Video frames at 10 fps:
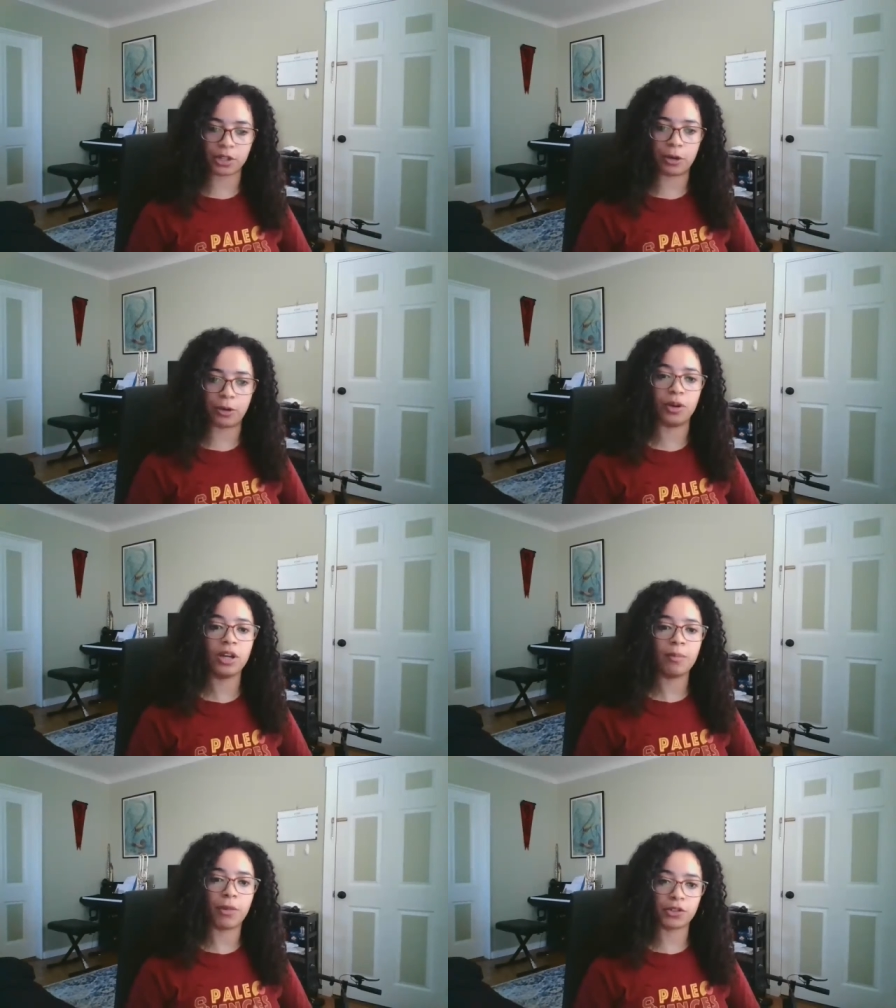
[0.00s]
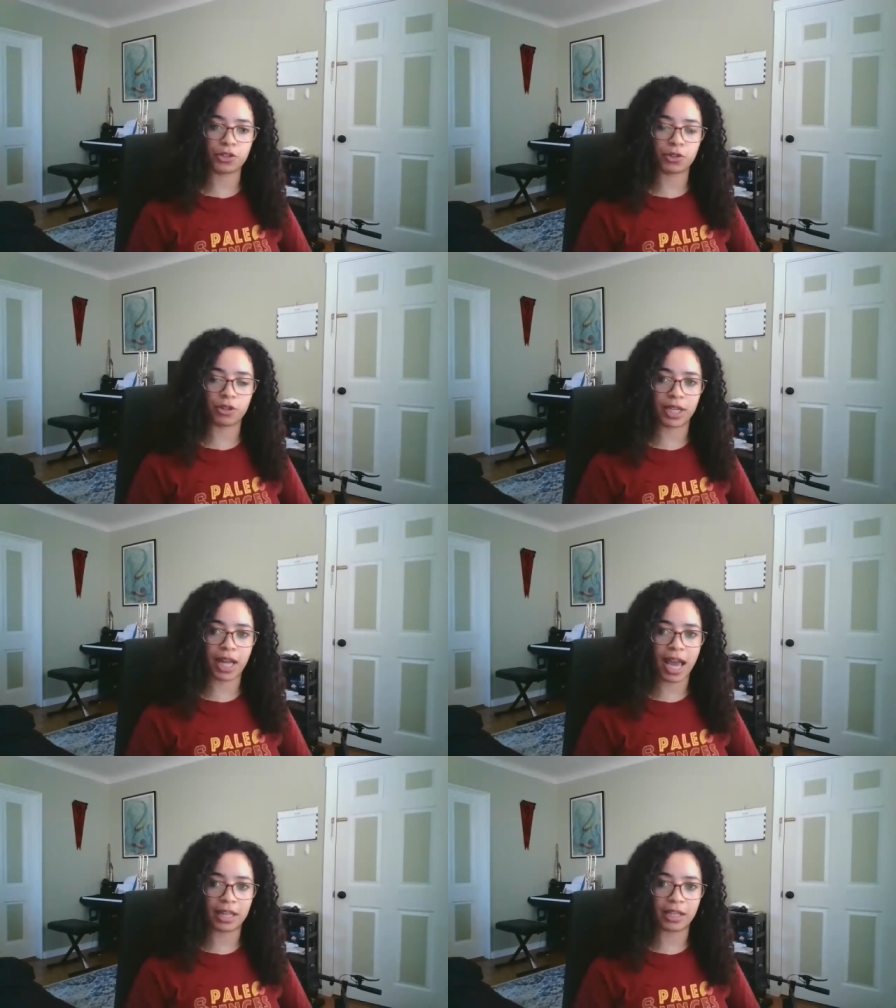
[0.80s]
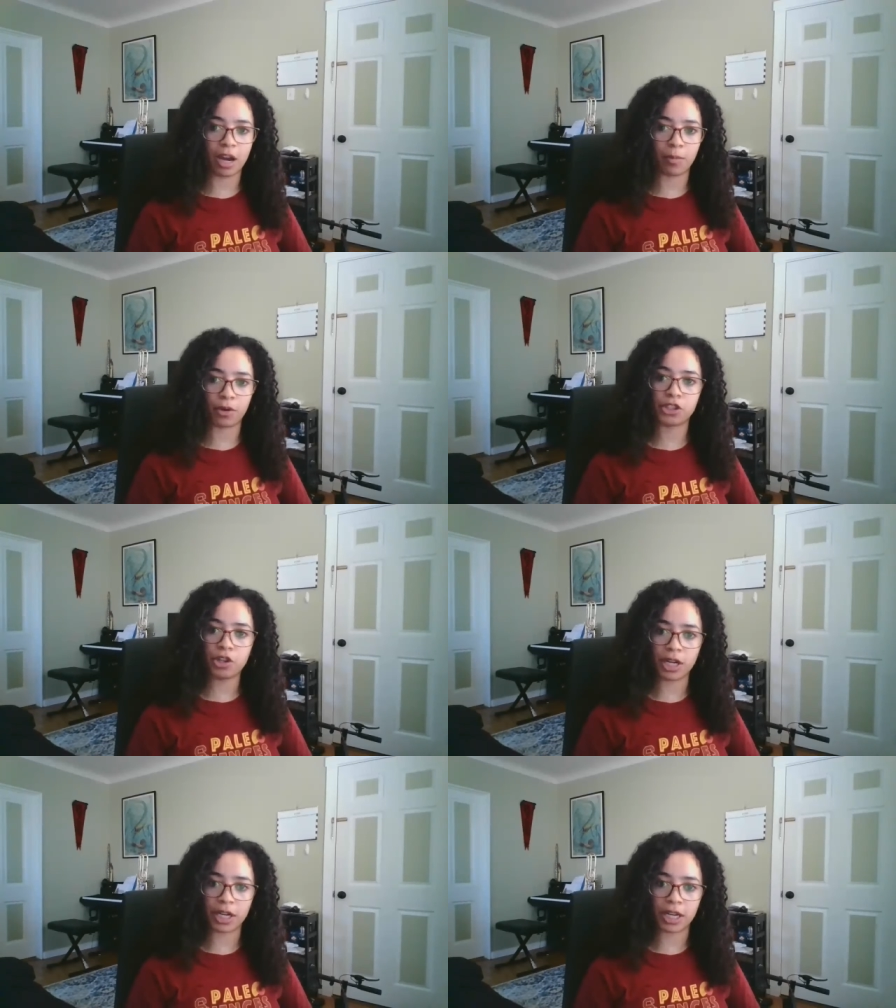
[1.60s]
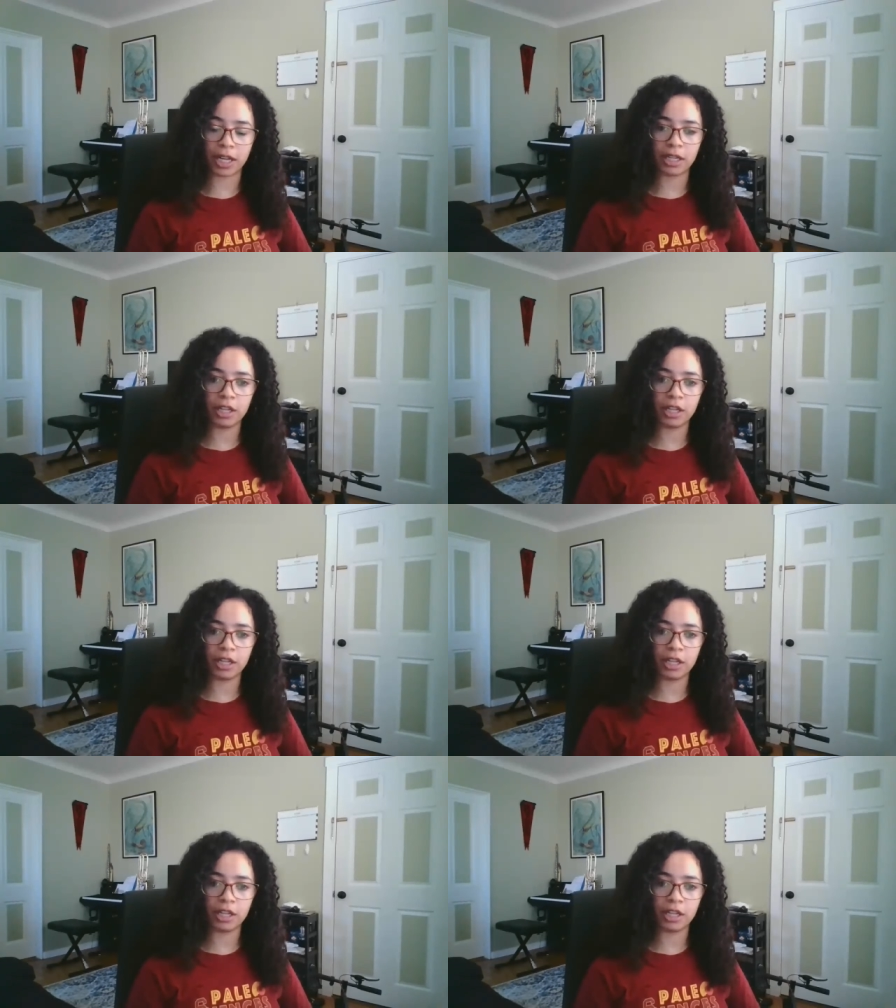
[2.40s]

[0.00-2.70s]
So mosasaurs then had the opportunity